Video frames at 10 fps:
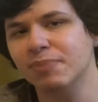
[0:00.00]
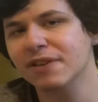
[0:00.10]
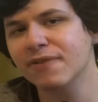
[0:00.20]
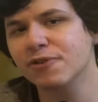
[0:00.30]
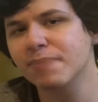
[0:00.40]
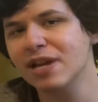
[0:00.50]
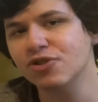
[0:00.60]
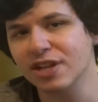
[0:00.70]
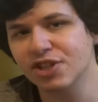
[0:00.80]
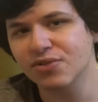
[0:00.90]
Blichfeld's
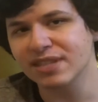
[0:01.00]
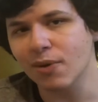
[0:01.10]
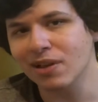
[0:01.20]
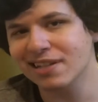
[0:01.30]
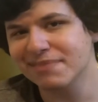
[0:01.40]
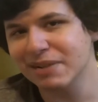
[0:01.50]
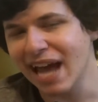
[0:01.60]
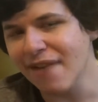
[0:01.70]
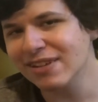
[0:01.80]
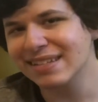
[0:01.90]
major issue is that while he's been
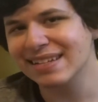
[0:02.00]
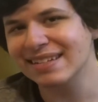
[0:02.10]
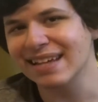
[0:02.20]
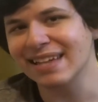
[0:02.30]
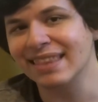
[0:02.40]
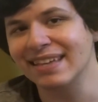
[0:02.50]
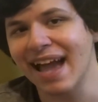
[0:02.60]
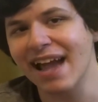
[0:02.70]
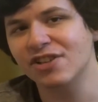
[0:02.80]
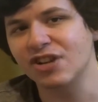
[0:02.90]
having success at the
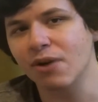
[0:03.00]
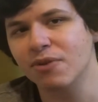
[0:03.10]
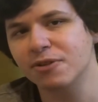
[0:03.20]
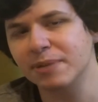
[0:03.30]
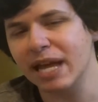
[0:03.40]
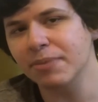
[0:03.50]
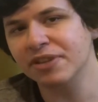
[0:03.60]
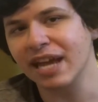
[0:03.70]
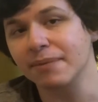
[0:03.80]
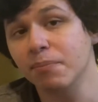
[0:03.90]
AHL, where he's been able
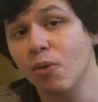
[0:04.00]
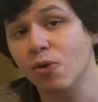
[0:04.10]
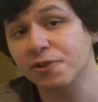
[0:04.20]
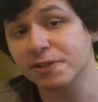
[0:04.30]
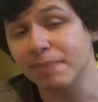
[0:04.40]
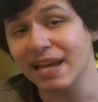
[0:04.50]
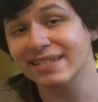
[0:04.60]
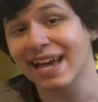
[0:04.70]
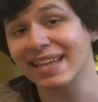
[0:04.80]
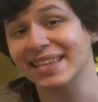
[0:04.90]
to get more
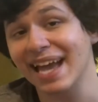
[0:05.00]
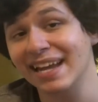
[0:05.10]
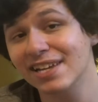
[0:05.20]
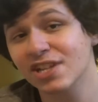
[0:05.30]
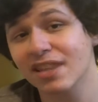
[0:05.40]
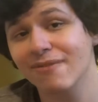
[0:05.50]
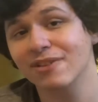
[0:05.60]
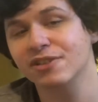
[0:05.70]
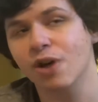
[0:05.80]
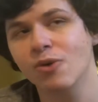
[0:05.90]
space, at the NHL
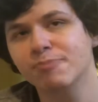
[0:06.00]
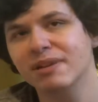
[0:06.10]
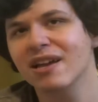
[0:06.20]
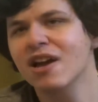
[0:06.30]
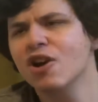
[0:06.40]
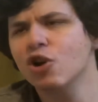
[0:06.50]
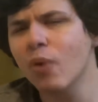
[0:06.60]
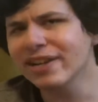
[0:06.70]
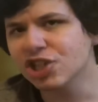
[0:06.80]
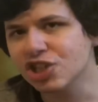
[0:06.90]
level, he's always been
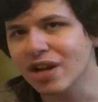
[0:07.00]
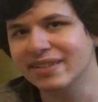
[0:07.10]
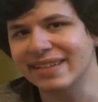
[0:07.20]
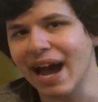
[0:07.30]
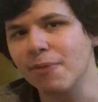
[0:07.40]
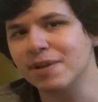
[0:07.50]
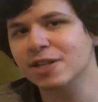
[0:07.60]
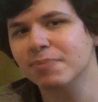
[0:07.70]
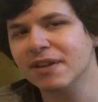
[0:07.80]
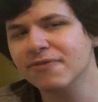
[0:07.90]
quite shut down,
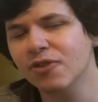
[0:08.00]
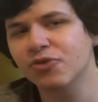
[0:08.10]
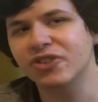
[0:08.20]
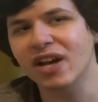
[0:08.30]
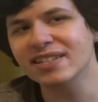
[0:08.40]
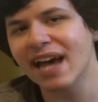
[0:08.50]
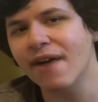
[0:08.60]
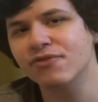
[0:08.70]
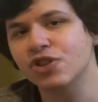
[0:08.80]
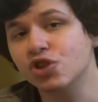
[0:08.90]
because Blichfeld does
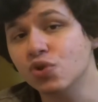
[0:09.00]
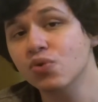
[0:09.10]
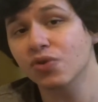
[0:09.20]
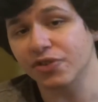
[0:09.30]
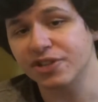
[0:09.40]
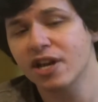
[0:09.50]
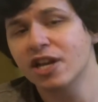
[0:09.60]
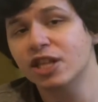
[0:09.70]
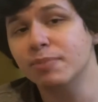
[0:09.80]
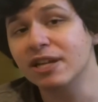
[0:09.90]
have the tools
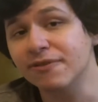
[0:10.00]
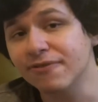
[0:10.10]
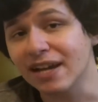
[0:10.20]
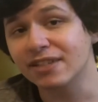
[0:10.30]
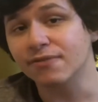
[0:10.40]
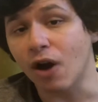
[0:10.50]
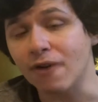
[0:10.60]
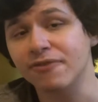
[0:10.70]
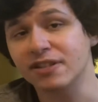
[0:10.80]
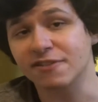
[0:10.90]
to be an effective
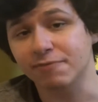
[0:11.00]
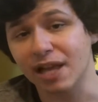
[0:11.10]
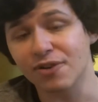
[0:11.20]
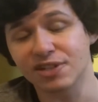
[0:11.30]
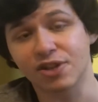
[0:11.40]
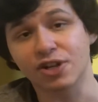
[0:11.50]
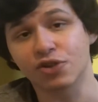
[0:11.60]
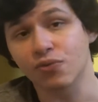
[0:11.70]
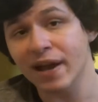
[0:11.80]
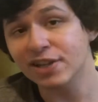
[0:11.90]
offensive player. He's got a
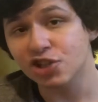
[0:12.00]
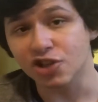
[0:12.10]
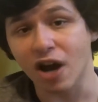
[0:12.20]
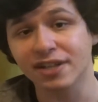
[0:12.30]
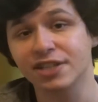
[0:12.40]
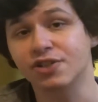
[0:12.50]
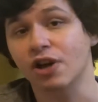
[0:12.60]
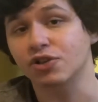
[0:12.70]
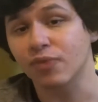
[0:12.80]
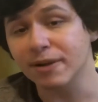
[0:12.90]
great shot, he's
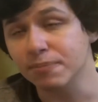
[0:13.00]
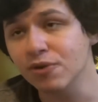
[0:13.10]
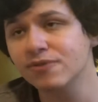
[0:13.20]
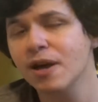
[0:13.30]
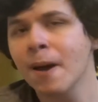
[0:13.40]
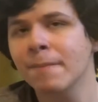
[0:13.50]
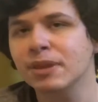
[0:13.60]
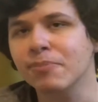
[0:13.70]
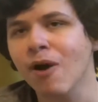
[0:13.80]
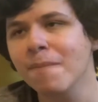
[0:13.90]
got great moves, but
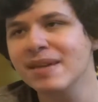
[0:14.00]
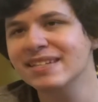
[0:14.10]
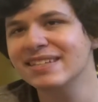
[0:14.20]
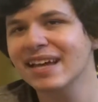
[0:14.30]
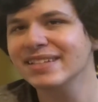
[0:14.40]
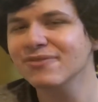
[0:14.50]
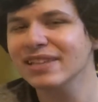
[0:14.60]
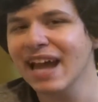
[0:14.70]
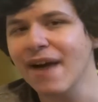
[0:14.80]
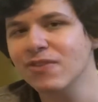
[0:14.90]
the problem is he doesn't
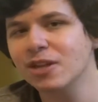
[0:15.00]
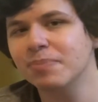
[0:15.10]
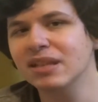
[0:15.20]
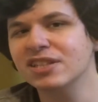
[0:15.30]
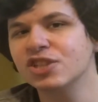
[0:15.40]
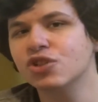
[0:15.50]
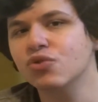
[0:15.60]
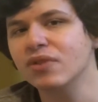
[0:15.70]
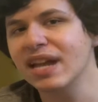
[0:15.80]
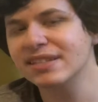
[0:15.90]
really have that ability to
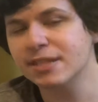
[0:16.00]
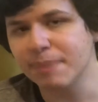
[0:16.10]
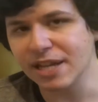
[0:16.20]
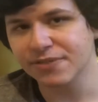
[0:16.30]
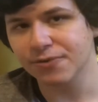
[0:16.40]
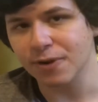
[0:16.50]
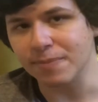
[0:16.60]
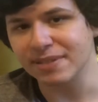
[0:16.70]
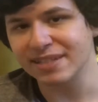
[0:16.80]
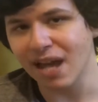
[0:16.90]
create space for
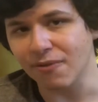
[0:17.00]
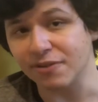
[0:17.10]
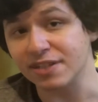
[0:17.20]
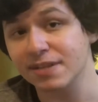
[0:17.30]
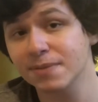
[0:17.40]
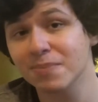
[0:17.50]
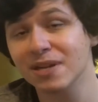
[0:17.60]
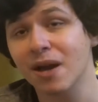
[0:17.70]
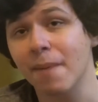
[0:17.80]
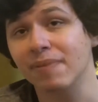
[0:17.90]
himself. He seems to
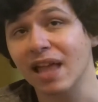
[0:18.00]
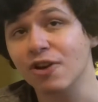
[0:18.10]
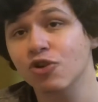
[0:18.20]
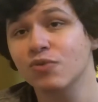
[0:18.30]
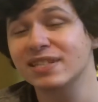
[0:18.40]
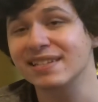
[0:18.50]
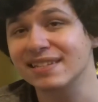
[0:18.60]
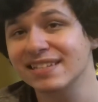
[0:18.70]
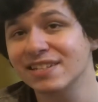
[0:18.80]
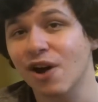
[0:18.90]
be a player who would
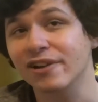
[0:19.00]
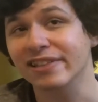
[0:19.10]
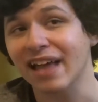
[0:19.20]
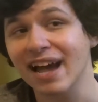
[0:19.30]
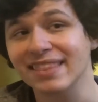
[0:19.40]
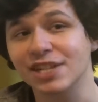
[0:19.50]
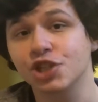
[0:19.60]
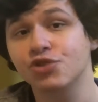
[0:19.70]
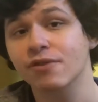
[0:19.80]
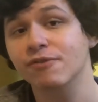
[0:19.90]
succeed on a line that
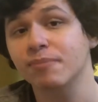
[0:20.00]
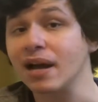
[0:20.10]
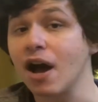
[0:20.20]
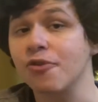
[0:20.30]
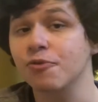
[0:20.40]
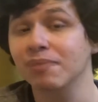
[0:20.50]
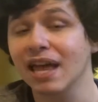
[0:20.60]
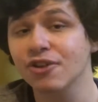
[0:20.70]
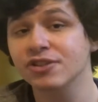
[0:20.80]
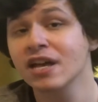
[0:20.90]
is driven by other
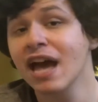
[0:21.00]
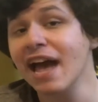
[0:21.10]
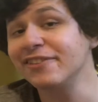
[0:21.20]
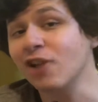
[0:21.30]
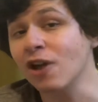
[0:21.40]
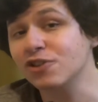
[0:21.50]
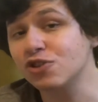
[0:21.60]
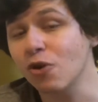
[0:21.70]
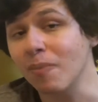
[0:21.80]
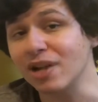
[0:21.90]
players and not
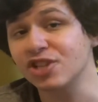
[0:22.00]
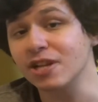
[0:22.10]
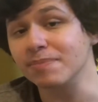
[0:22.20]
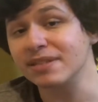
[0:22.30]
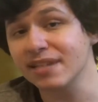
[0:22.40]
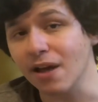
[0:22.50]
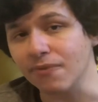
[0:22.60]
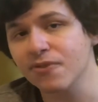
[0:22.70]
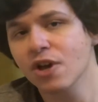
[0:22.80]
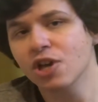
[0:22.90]
so much
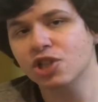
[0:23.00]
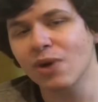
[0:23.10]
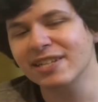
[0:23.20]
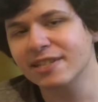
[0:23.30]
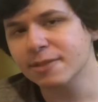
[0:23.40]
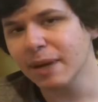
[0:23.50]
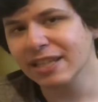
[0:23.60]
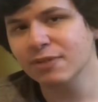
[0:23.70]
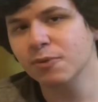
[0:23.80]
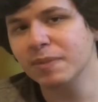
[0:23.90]
himself. So I
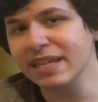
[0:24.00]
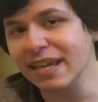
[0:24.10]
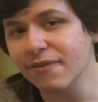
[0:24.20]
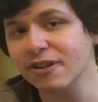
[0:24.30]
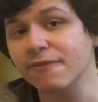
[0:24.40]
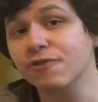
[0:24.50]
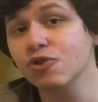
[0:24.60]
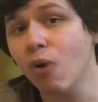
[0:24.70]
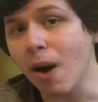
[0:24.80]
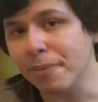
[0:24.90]
suspect he will be given a
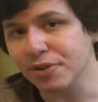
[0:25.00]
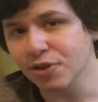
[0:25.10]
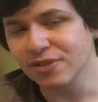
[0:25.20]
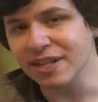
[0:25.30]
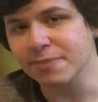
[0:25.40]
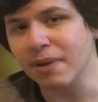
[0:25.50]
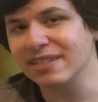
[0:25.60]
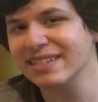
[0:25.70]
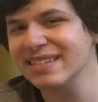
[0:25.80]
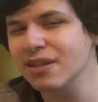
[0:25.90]
few opportunities,
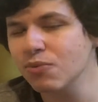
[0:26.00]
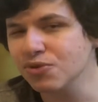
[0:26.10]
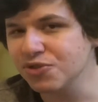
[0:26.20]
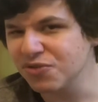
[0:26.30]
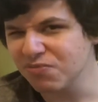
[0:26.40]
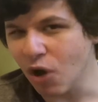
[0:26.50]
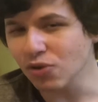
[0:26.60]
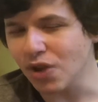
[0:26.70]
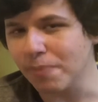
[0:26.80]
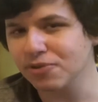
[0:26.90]
but since
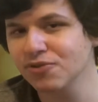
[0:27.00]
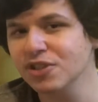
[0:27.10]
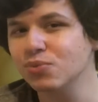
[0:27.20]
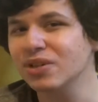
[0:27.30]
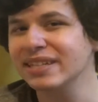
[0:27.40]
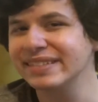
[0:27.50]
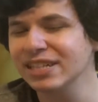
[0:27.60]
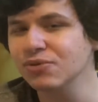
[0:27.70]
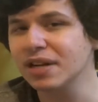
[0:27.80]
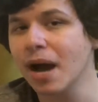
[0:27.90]
those opportunities will
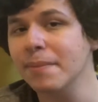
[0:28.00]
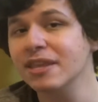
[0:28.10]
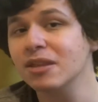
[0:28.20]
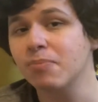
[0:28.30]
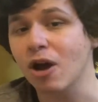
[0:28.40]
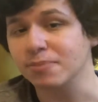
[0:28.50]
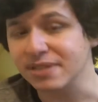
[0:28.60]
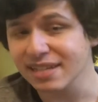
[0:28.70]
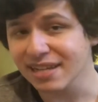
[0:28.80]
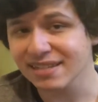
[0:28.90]
continue to come in the bottom
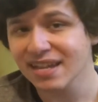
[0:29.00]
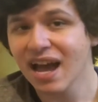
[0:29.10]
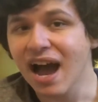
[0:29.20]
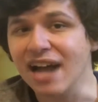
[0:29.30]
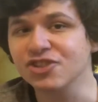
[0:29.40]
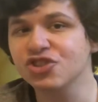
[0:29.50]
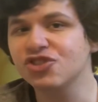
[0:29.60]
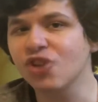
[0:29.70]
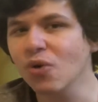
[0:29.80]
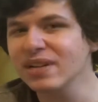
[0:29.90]
six, I
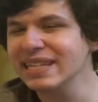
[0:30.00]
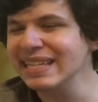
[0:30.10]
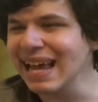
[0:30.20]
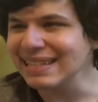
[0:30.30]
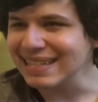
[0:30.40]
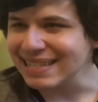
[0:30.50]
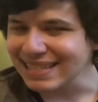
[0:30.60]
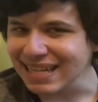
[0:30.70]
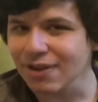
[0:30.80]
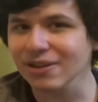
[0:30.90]
just don't
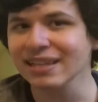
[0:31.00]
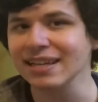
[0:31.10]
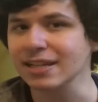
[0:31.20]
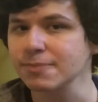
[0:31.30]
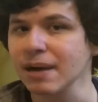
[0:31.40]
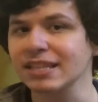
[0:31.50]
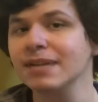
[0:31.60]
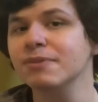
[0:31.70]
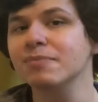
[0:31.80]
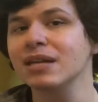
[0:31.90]
necessarily expect
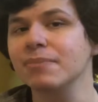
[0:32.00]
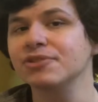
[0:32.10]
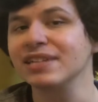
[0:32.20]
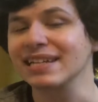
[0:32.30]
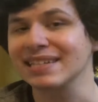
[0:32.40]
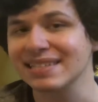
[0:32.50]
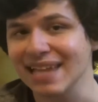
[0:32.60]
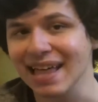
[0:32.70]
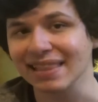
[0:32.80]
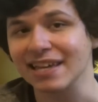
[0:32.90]
him to be able to
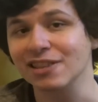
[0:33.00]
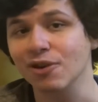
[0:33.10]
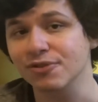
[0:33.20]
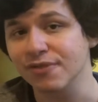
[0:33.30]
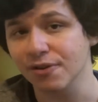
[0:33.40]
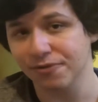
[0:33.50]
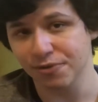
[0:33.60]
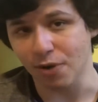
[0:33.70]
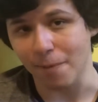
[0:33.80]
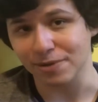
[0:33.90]
excel in those very
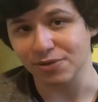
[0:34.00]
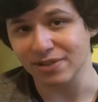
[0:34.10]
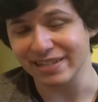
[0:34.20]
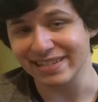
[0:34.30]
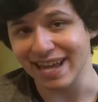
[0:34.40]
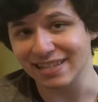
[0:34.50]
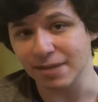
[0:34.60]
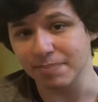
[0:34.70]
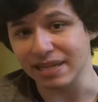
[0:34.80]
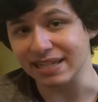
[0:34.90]
few opportunities he ends
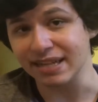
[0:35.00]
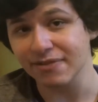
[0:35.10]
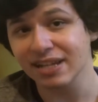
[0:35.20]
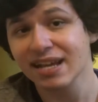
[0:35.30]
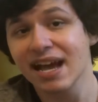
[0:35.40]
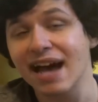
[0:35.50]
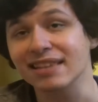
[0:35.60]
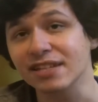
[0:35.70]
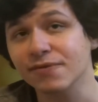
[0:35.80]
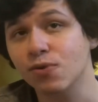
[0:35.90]
up being given,
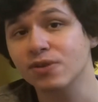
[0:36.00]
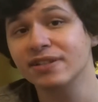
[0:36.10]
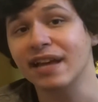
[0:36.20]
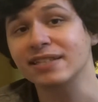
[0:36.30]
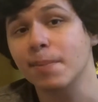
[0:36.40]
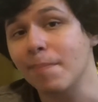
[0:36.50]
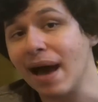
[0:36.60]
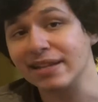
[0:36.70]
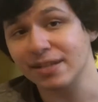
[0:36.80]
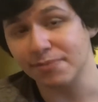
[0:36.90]
unless of course he takes a
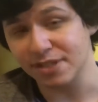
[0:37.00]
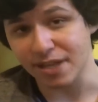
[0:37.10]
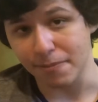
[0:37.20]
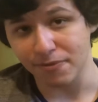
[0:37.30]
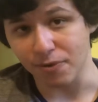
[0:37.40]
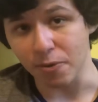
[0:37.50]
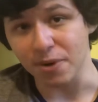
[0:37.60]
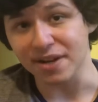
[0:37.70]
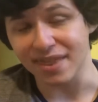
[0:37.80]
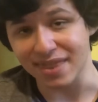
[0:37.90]
massive step
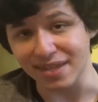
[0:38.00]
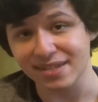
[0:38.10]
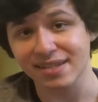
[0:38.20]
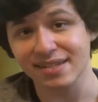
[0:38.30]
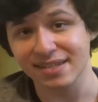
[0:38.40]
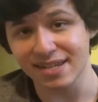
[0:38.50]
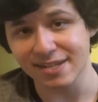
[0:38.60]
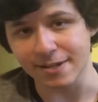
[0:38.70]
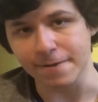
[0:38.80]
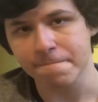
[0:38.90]
forward this
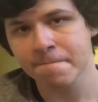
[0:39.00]
season.